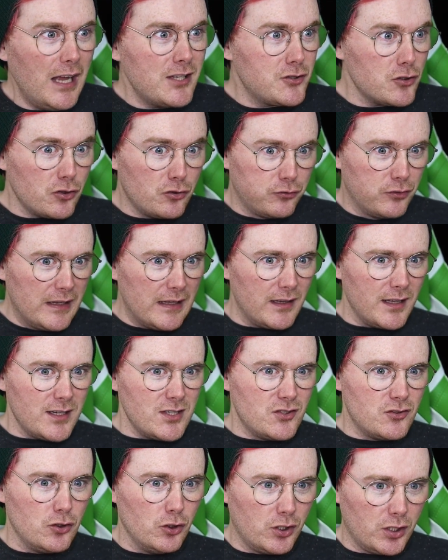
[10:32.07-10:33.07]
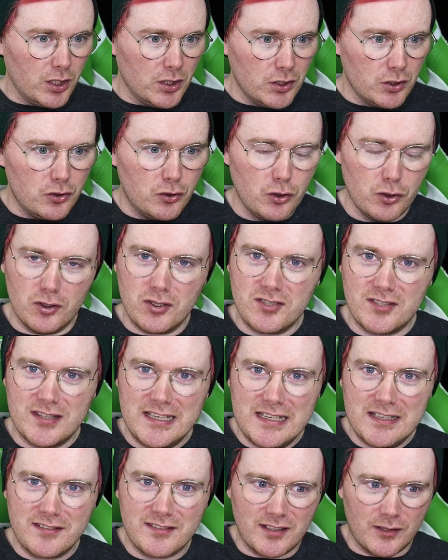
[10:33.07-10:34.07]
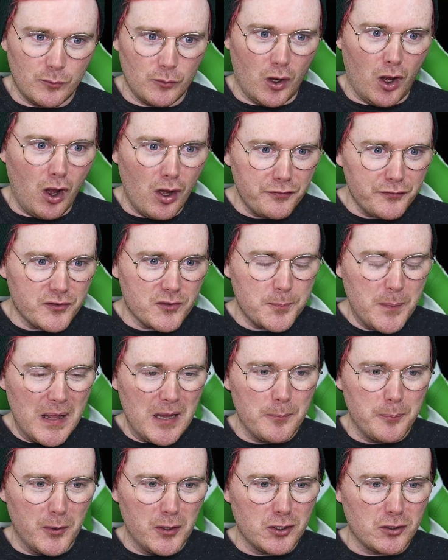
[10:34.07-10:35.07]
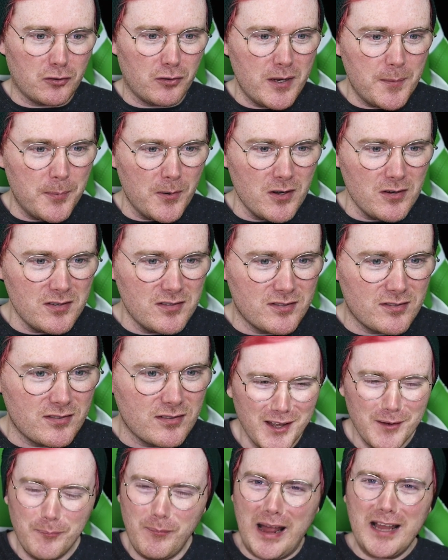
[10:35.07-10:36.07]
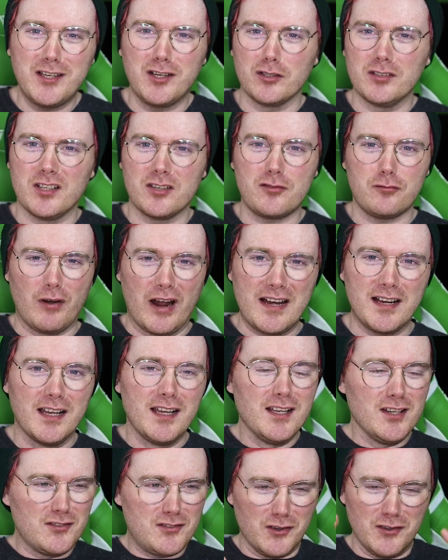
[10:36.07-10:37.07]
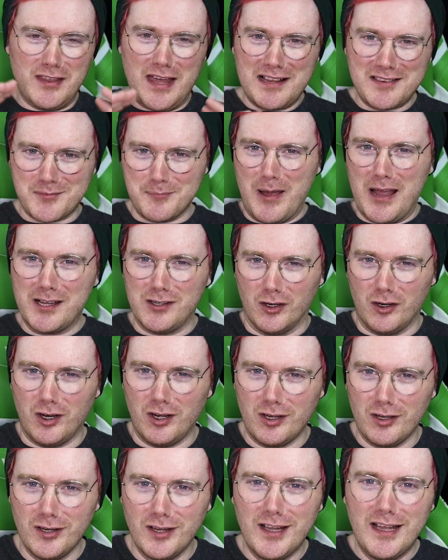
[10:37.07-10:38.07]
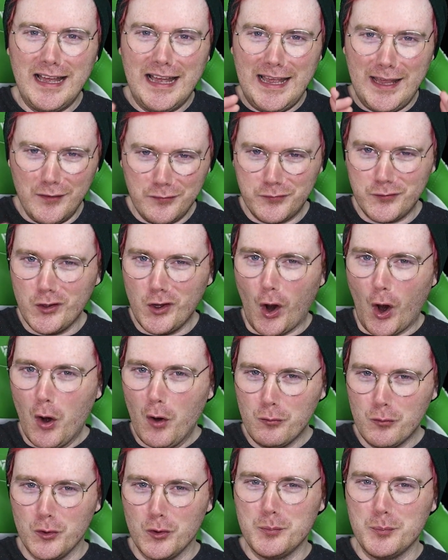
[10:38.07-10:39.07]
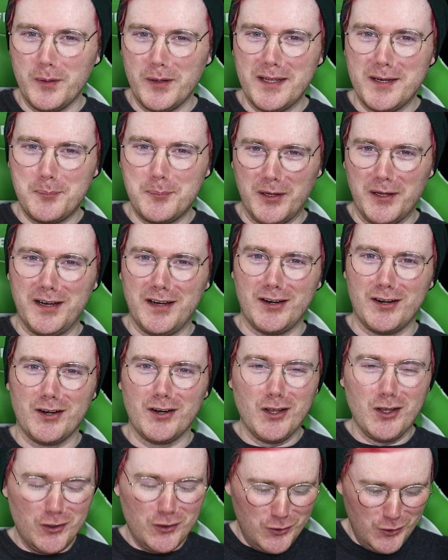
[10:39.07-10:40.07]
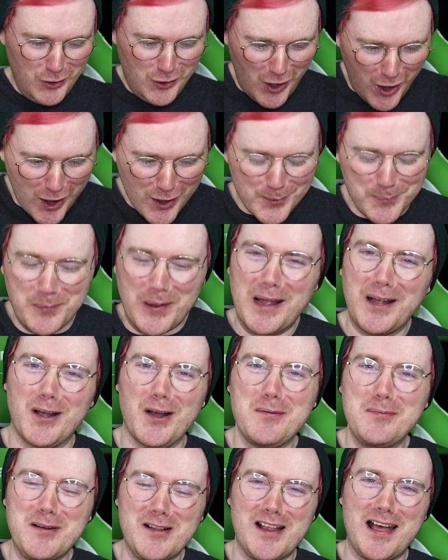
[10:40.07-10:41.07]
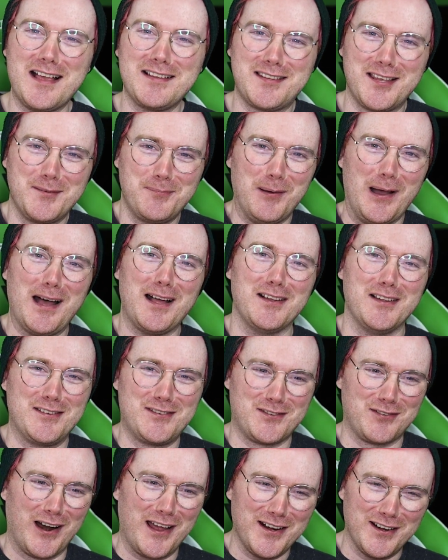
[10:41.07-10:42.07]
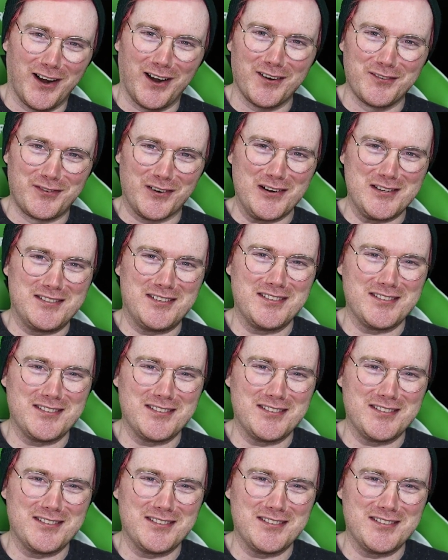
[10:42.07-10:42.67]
just realized you can use these off Spellbound Creepers. My goodness, right. So that's my call. If you are a Runeblade player, you gotta pick up Classic Battles Rhinar versus